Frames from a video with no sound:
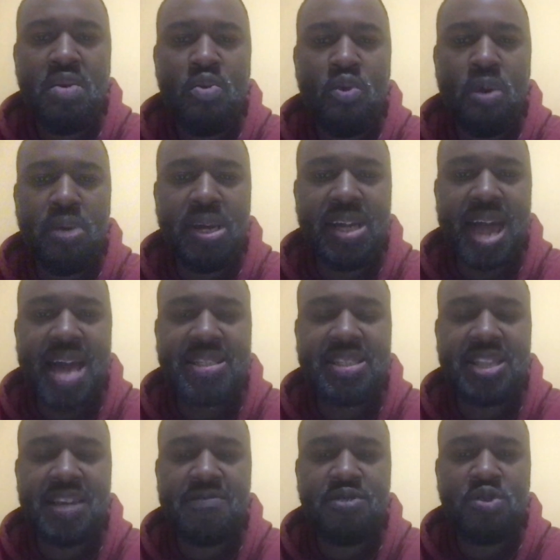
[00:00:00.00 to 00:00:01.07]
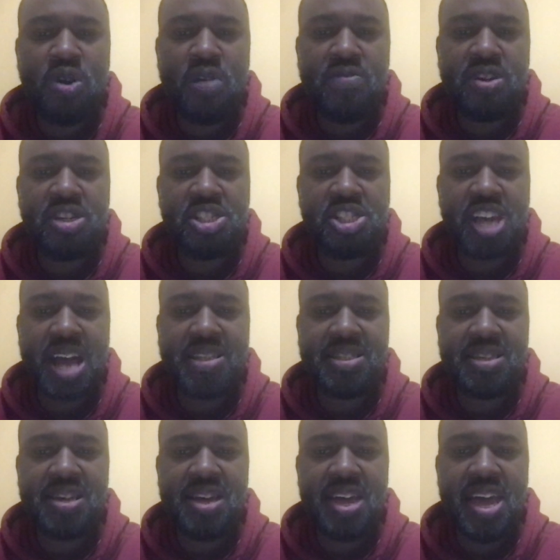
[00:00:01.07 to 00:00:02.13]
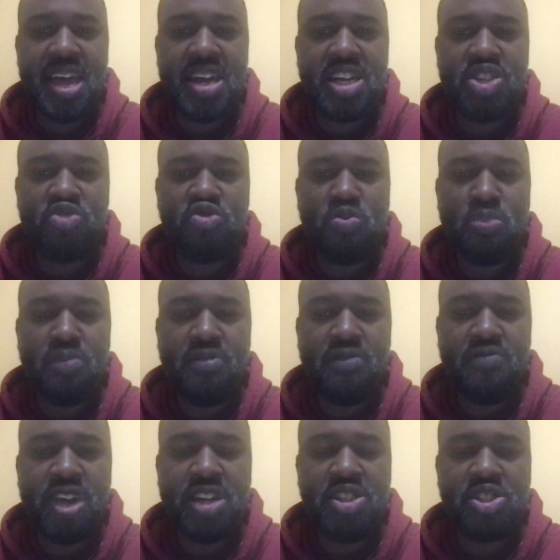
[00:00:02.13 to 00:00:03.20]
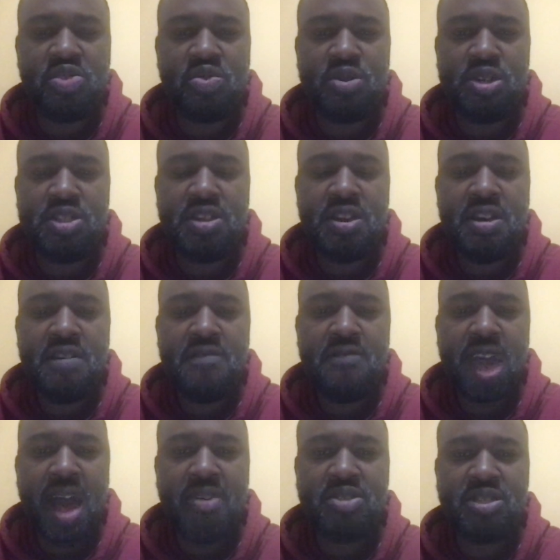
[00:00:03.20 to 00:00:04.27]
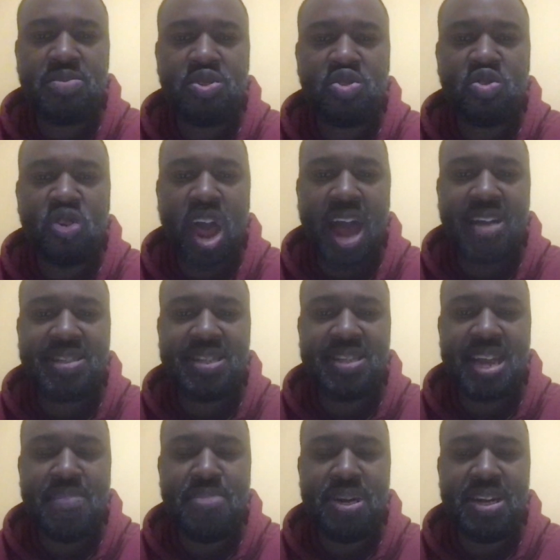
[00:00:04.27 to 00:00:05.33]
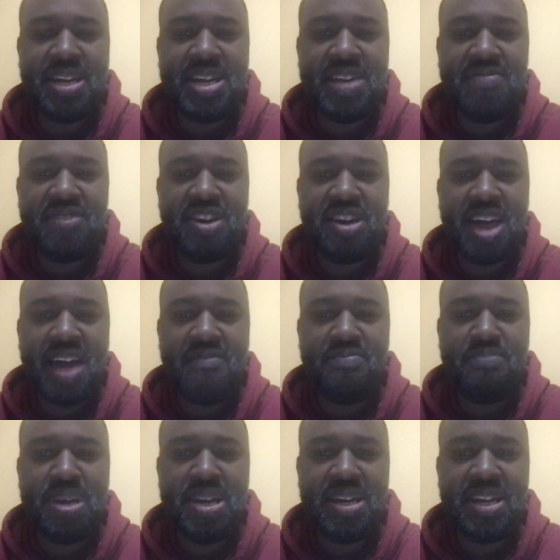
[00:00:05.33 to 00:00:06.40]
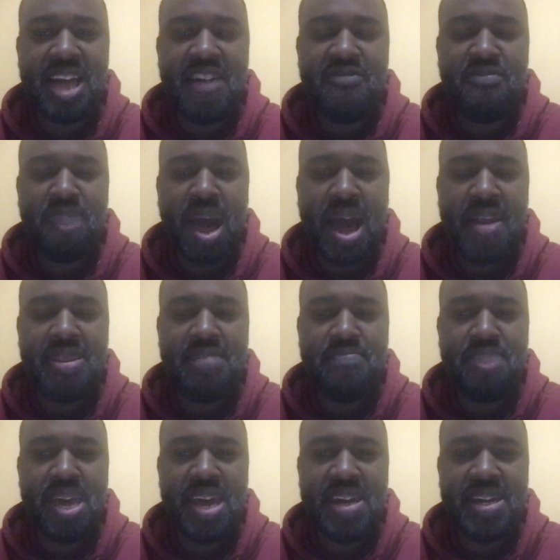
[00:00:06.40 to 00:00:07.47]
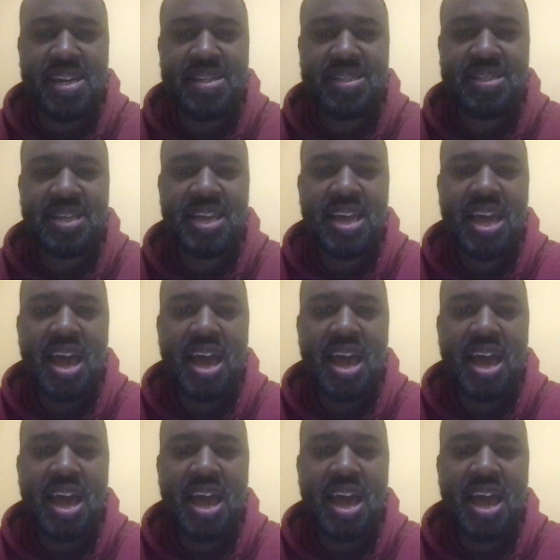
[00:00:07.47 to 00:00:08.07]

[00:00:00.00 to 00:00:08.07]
Where we last left off, Kashta and his group of adventurers found some tracks that they believe could have been left by the bandits.